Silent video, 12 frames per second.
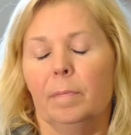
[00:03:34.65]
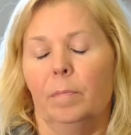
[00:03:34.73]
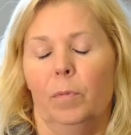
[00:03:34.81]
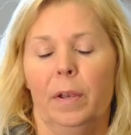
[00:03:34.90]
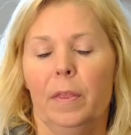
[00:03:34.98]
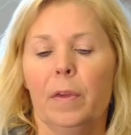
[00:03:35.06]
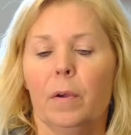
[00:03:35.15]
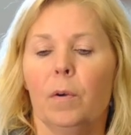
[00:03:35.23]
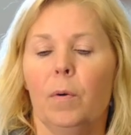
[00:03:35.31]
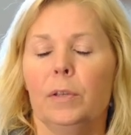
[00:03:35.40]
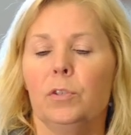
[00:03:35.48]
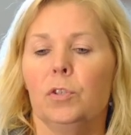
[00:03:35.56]
one of the
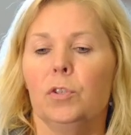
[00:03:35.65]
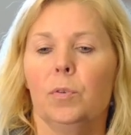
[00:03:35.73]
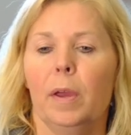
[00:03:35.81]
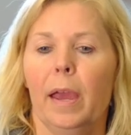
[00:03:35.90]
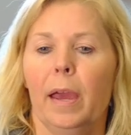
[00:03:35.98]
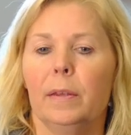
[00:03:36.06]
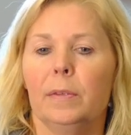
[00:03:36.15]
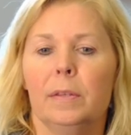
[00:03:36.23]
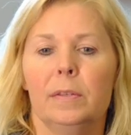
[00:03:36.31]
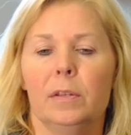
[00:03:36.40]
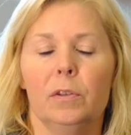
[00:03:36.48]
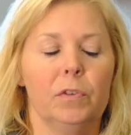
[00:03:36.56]
questions you had is
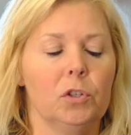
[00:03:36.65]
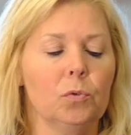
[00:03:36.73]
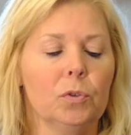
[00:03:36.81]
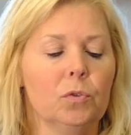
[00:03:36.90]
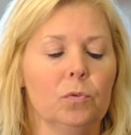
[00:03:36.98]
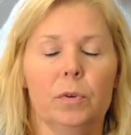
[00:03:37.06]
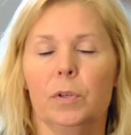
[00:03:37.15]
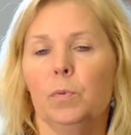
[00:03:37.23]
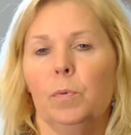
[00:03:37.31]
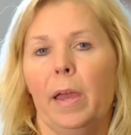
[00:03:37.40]
these individual stories.